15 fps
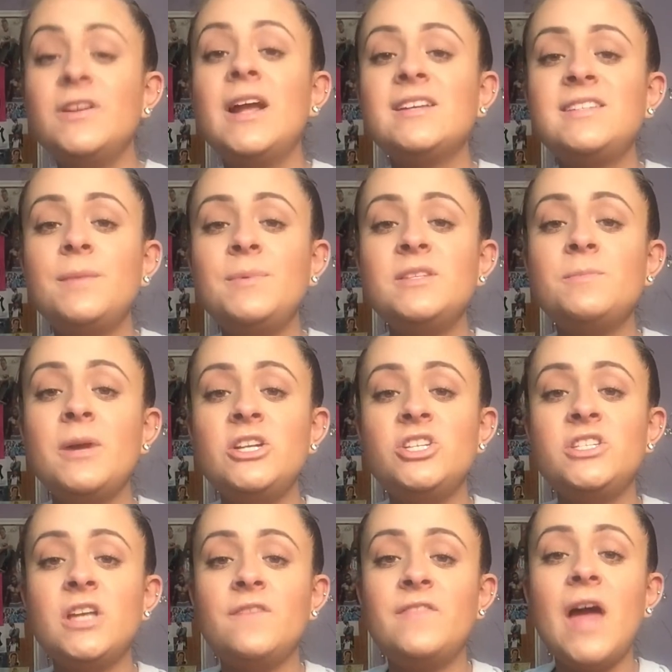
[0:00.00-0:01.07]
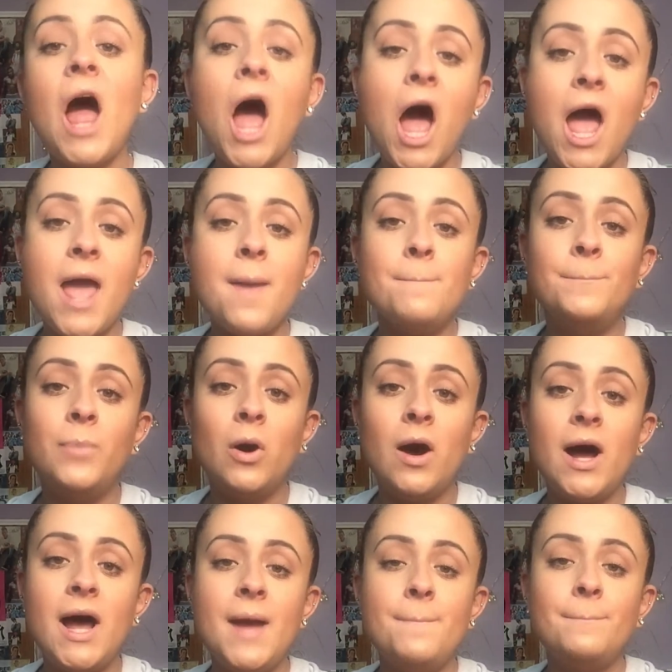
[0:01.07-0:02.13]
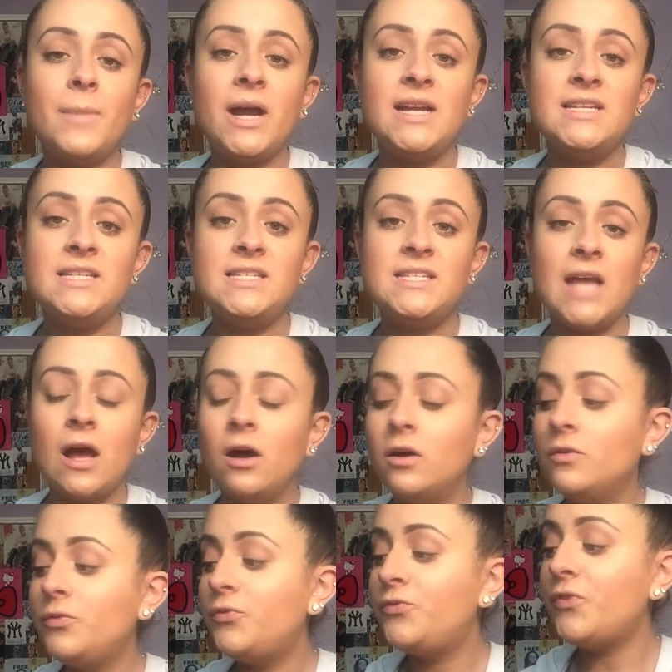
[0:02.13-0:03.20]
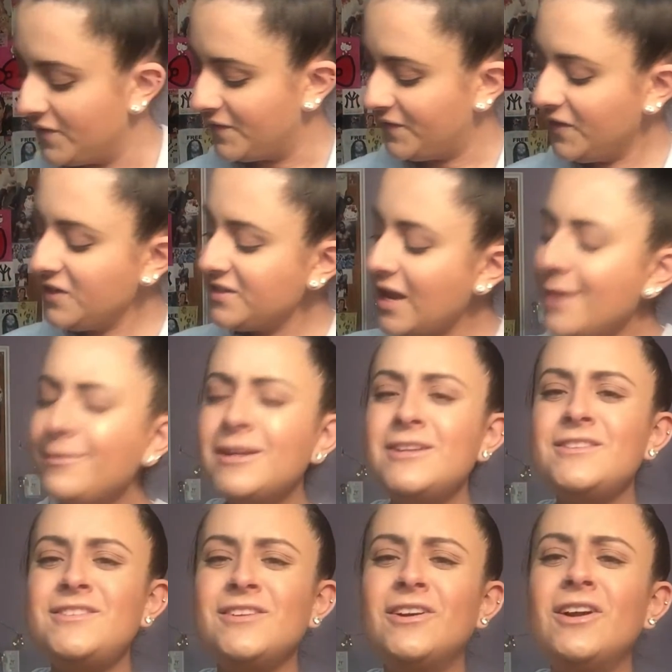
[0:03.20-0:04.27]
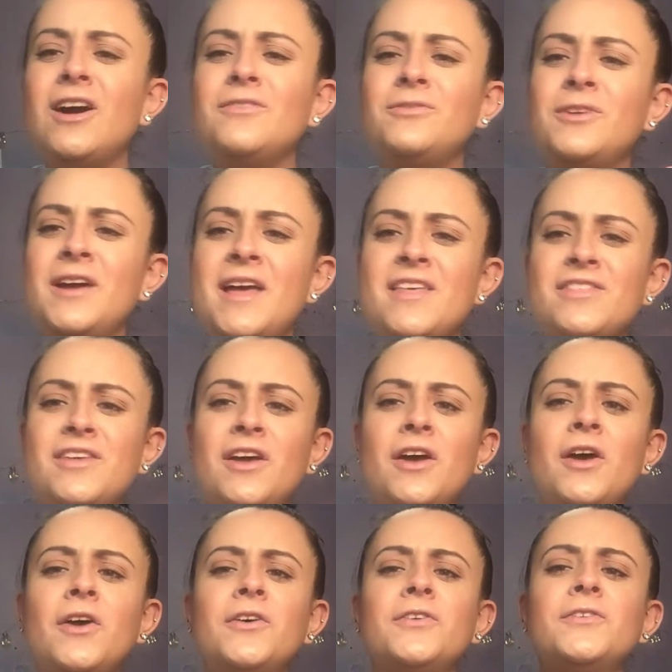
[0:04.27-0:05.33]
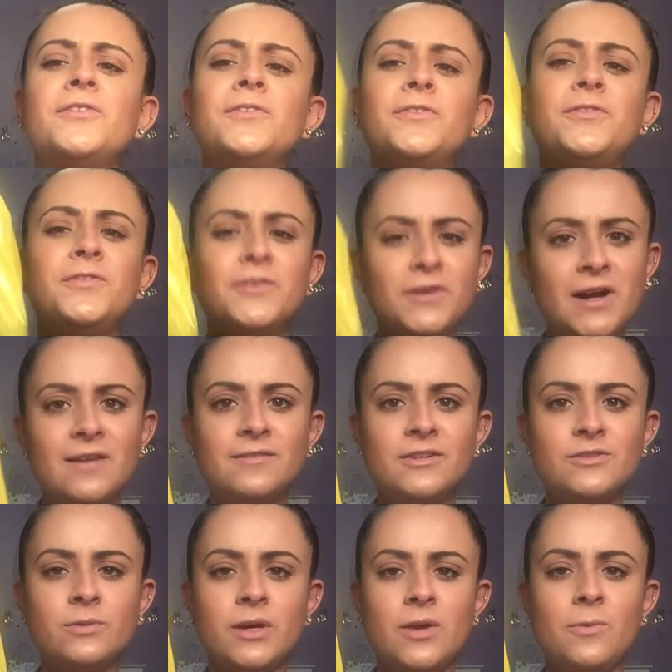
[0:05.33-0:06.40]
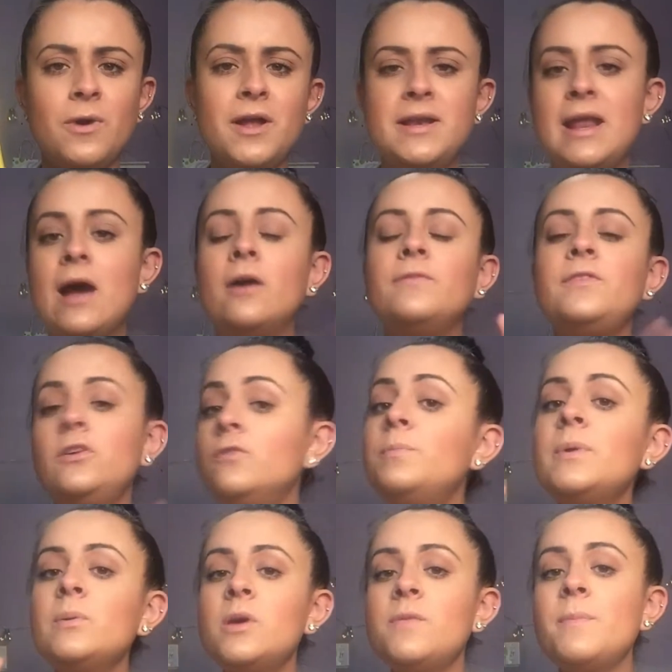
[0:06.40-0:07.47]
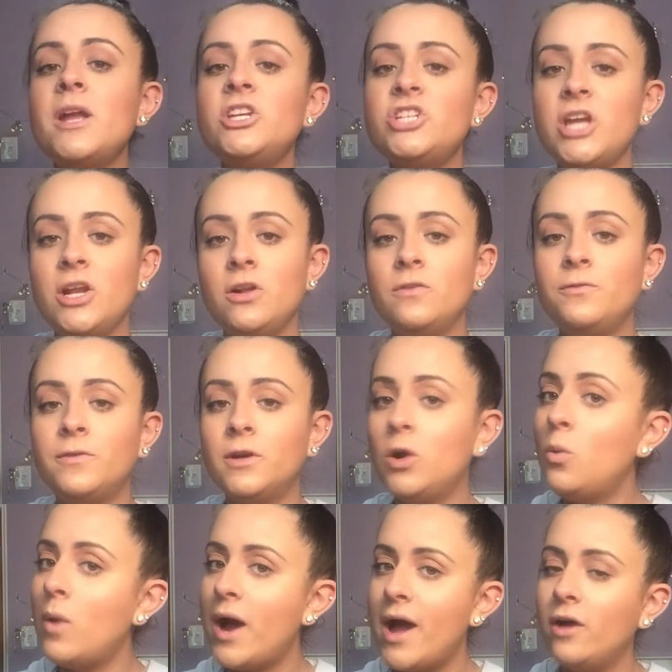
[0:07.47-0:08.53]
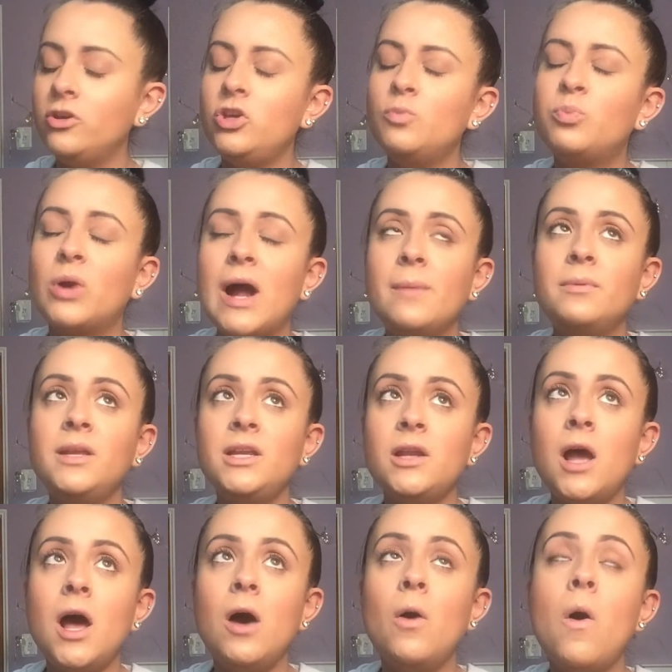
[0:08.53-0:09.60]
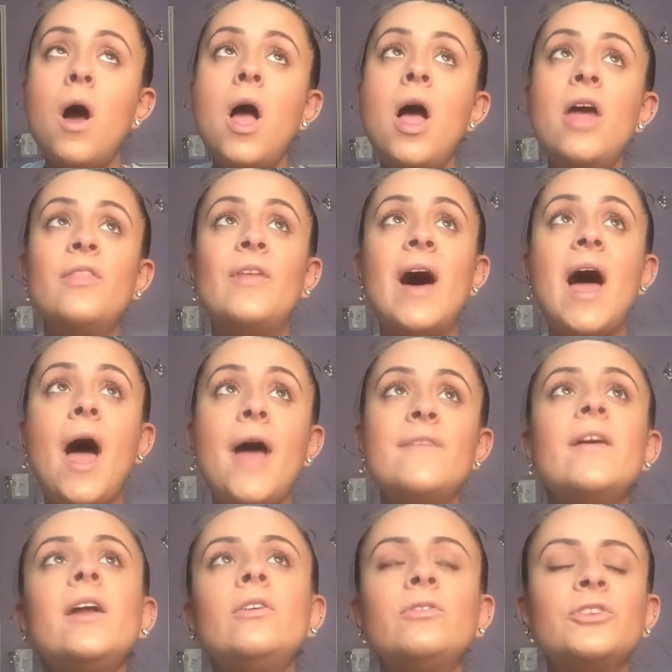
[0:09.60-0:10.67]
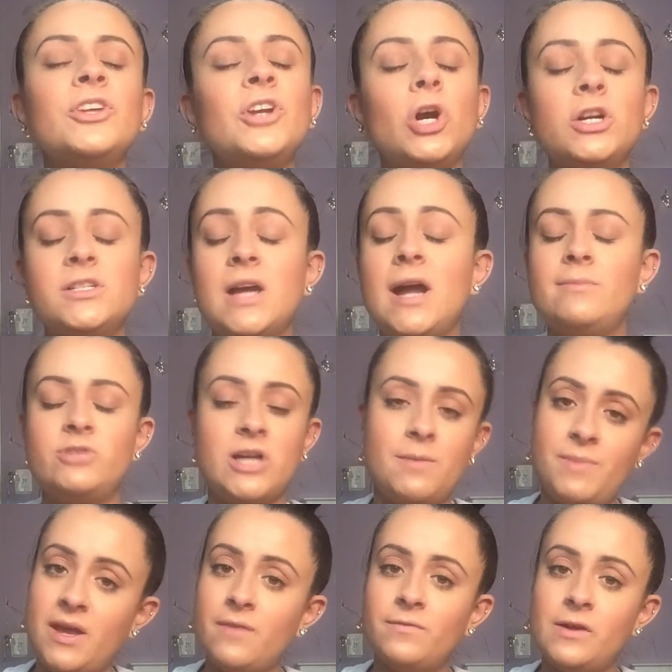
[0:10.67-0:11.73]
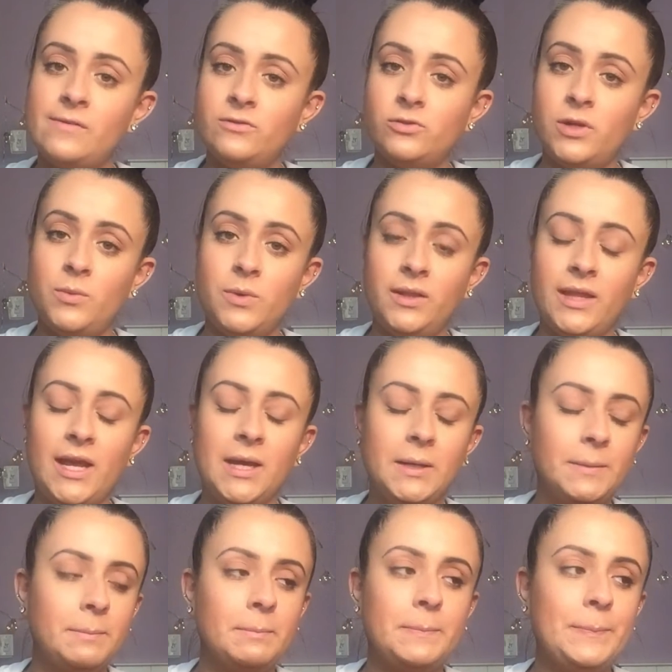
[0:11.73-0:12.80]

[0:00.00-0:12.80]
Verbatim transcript: So next up is a bunch of stuff that I bought myself. First, I'm going to start off with Forever 21. Now, if you've been with my channel for a while, you probably know that I've had a really hard time shopping at Forever 21, like